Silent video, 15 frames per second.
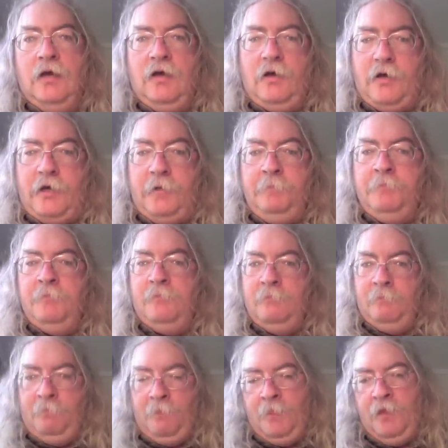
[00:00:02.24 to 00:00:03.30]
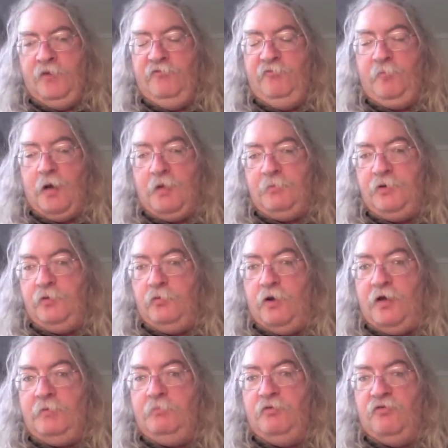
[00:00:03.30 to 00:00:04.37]
Hi. You've probably
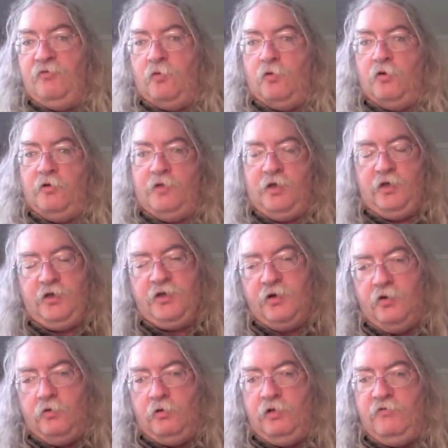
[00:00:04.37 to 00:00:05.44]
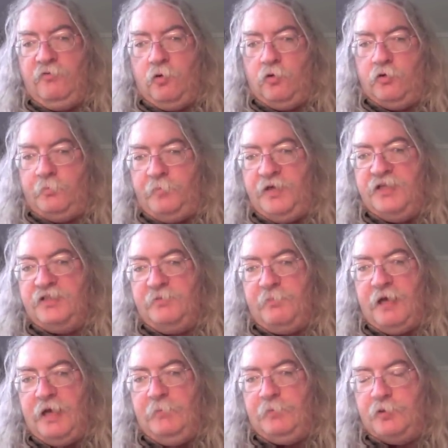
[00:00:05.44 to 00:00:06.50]
read before that you can only fold a piece of
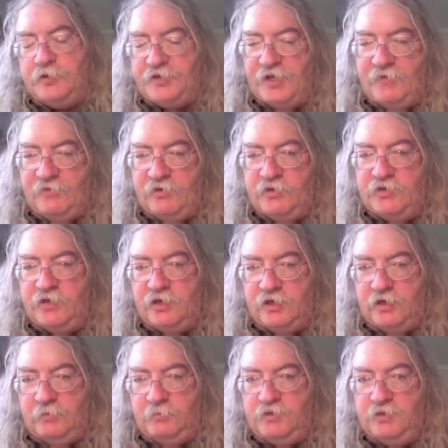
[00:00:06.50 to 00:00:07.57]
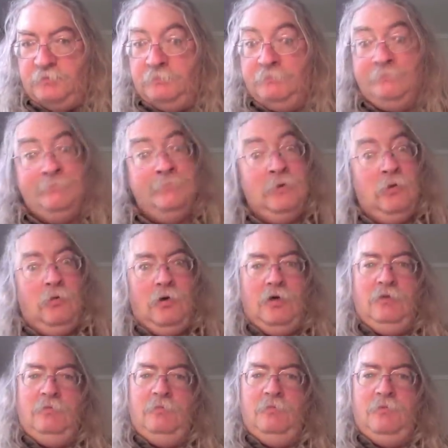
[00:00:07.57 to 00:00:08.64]
paper seven times.
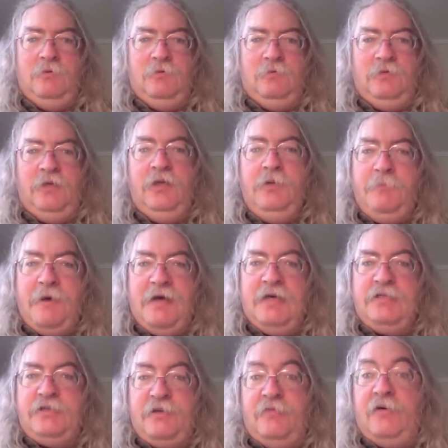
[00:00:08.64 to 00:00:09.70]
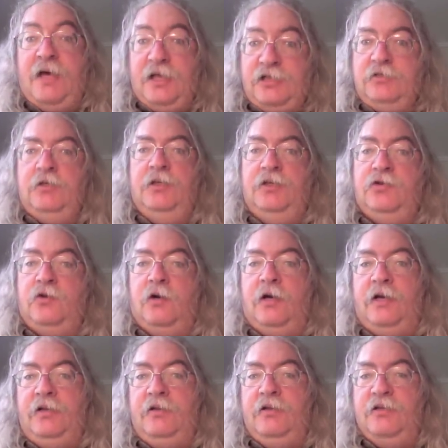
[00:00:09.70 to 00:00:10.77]
Well, in the past I've actually
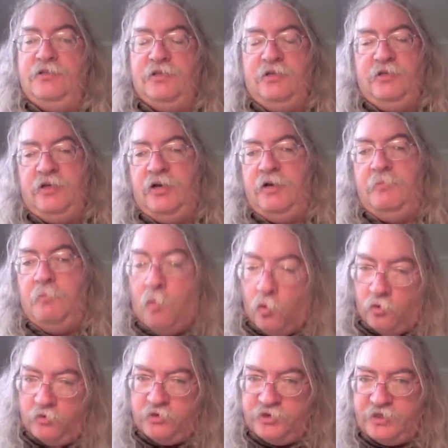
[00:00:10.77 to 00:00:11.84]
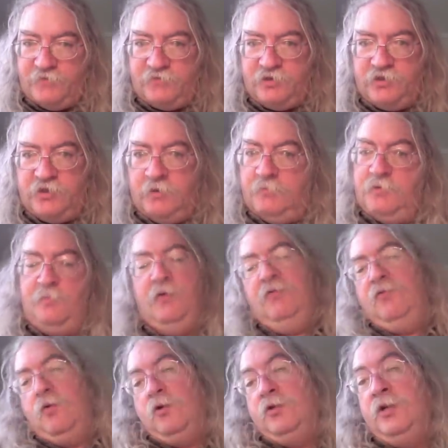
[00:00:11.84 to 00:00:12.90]
tried this and done it more than seven times. But
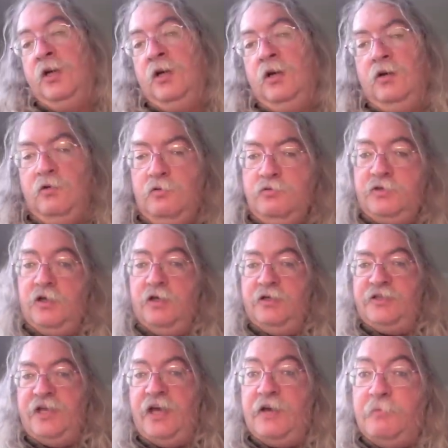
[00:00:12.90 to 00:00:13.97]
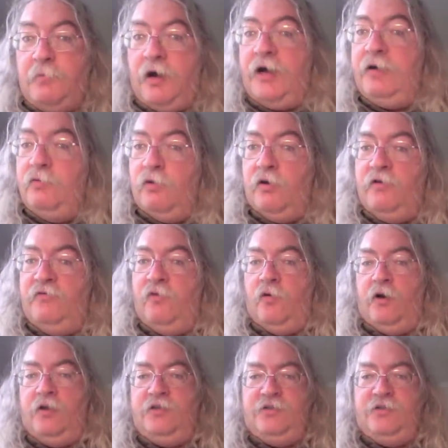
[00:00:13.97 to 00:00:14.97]
of course, who's going to take my word for it?